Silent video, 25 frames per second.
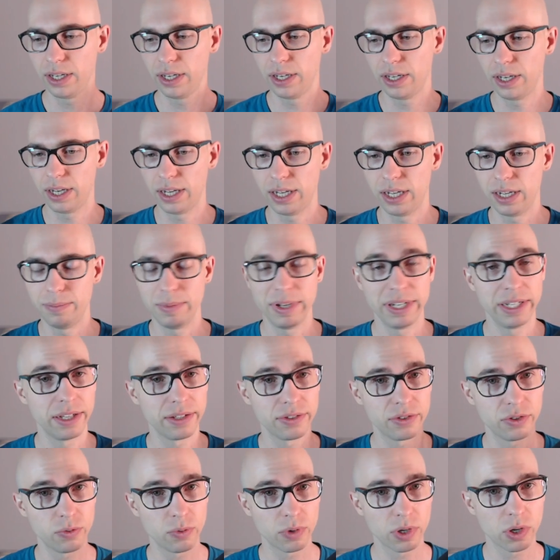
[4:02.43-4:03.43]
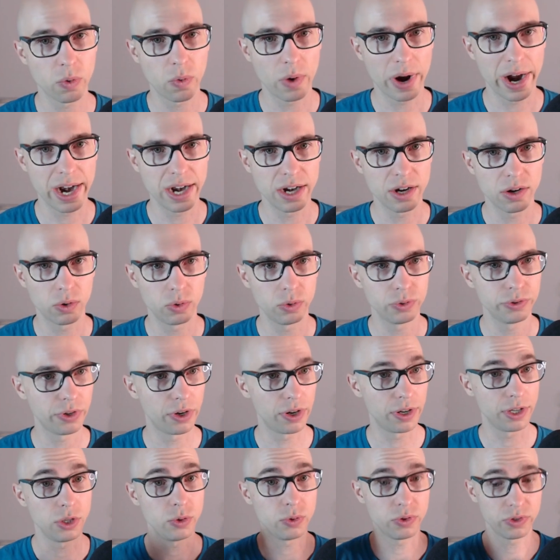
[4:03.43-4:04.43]
It doesn't require your whole turn.
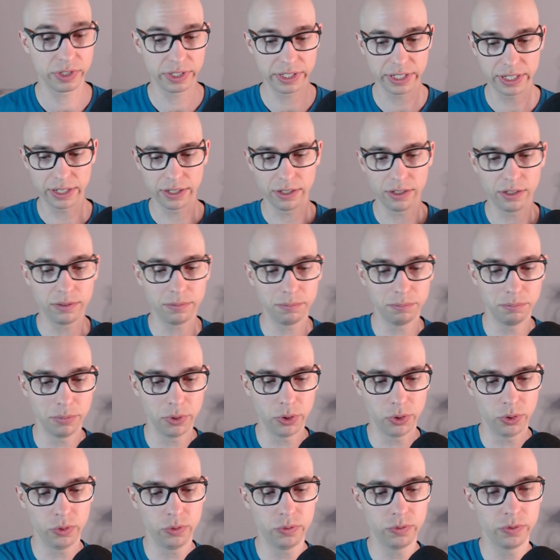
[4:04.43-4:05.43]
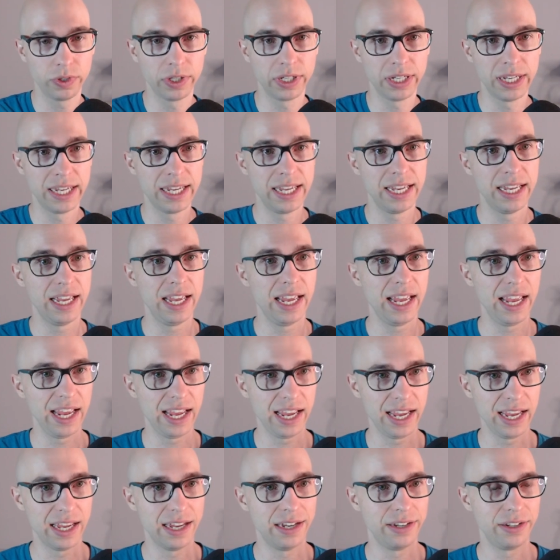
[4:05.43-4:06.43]
You still move
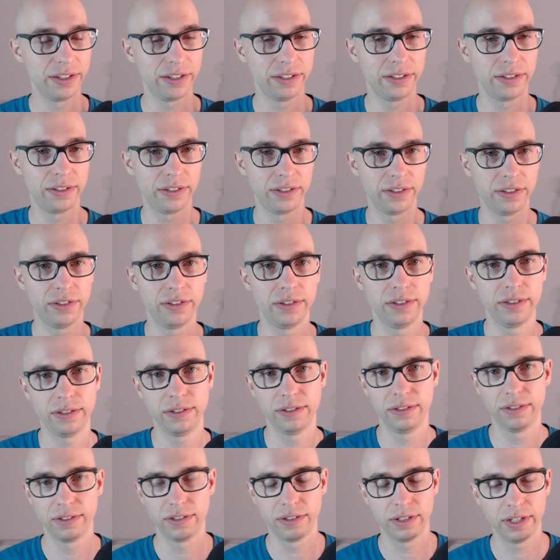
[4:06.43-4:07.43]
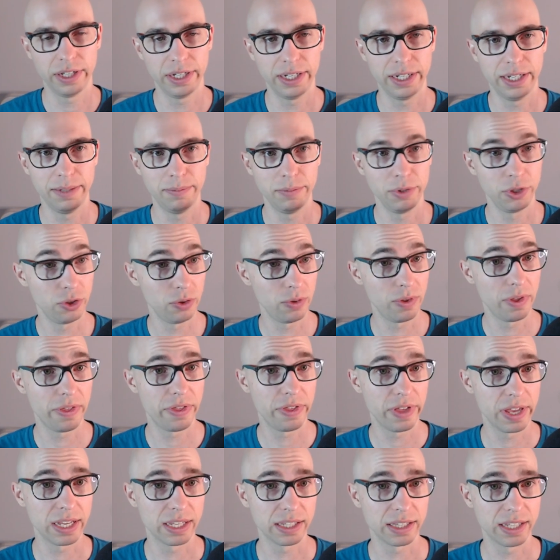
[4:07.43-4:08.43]
and do the
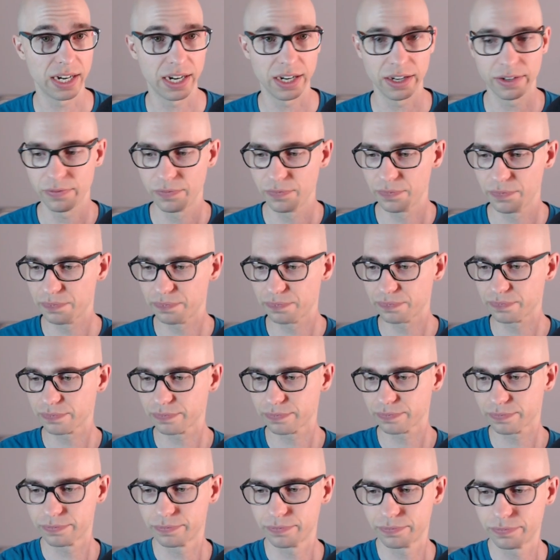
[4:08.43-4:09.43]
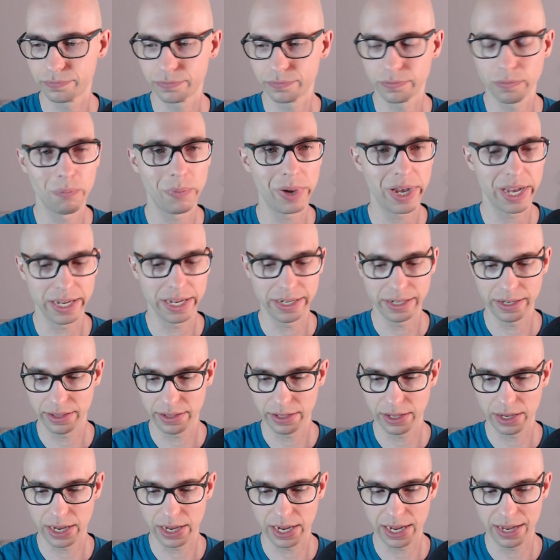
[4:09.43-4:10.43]
thing there. But
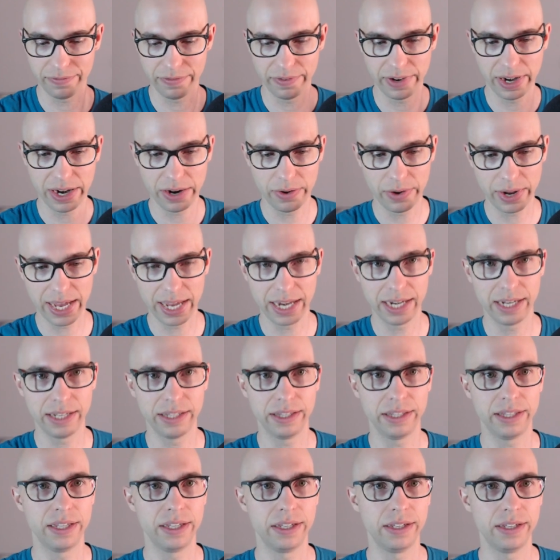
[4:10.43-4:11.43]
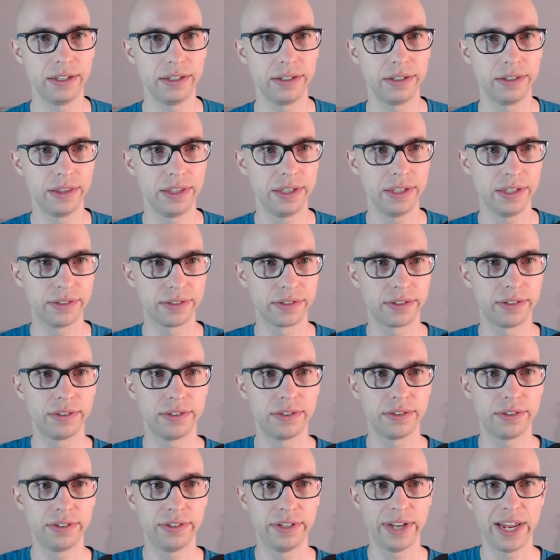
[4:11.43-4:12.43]
I've now added this
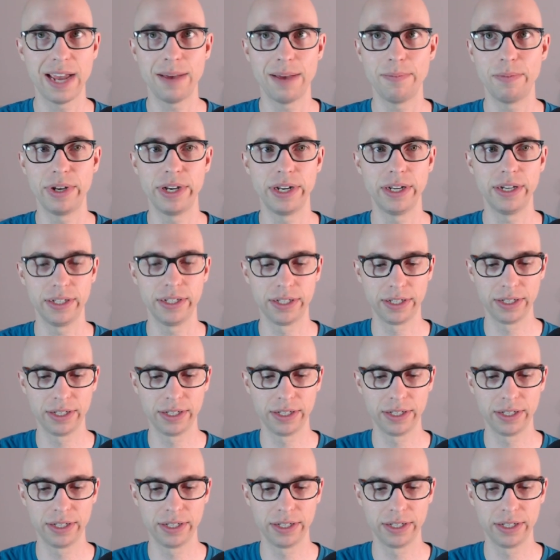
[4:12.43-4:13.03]
stamina